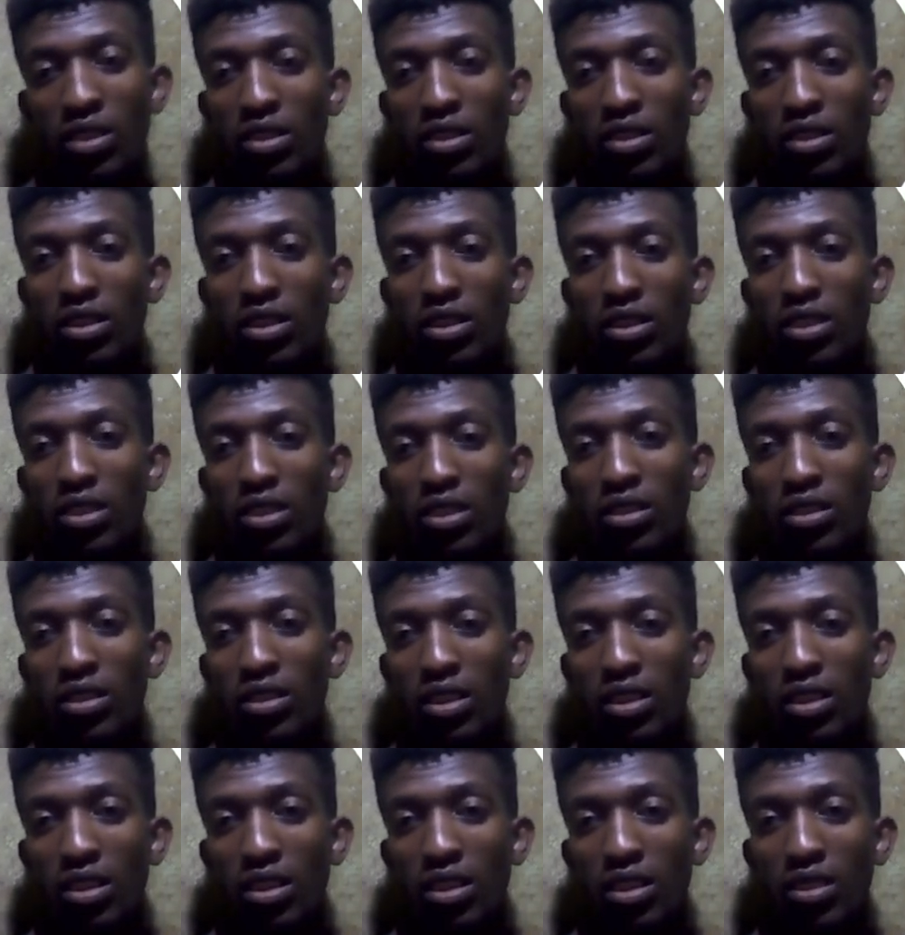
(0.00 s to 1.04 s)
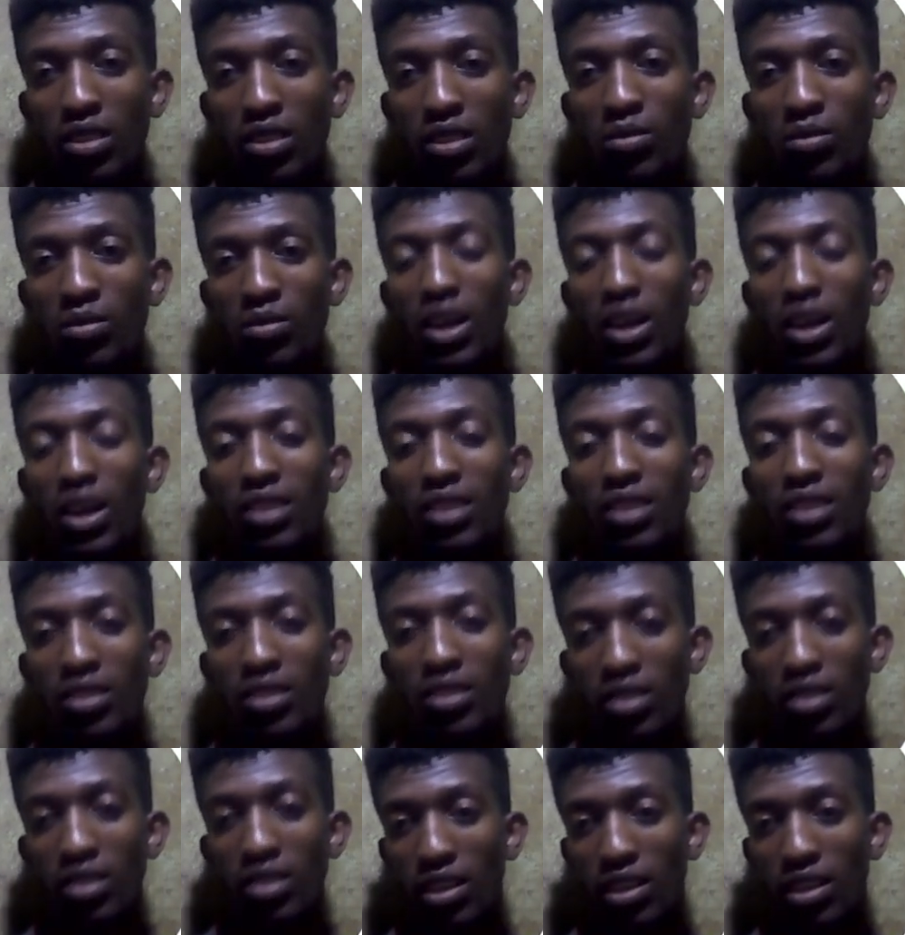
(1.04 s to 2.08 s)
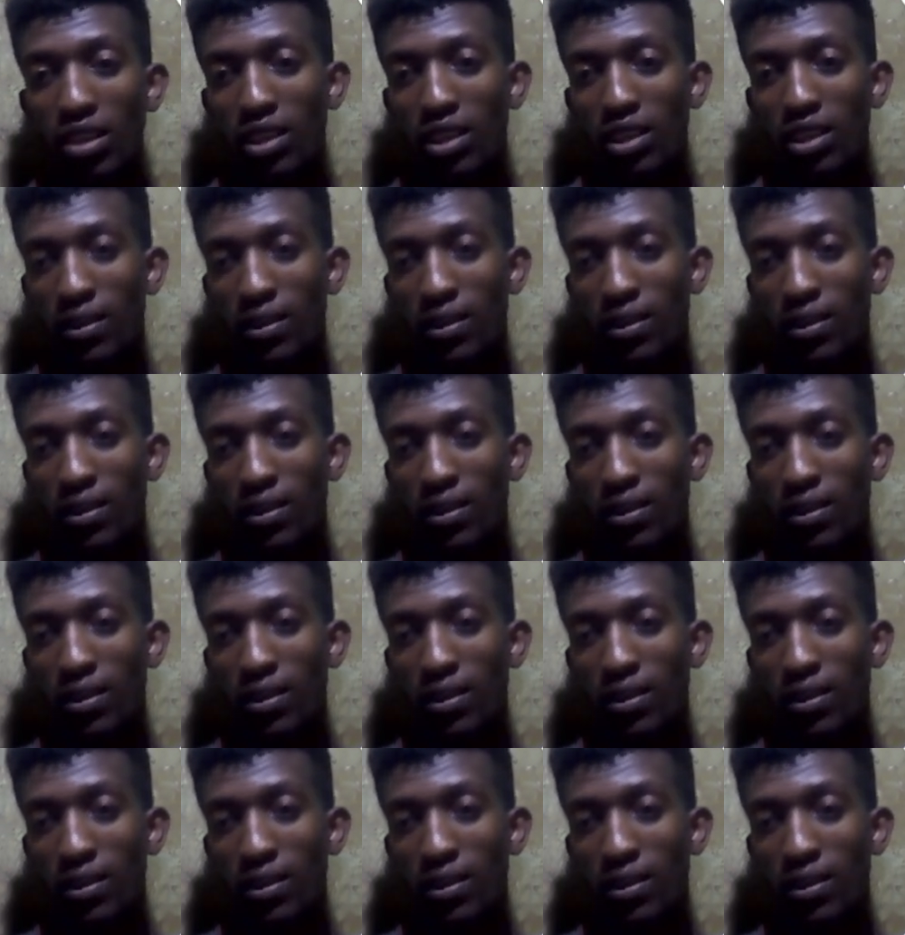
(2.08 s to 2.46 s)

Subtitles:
Nothing there. Buy this thing.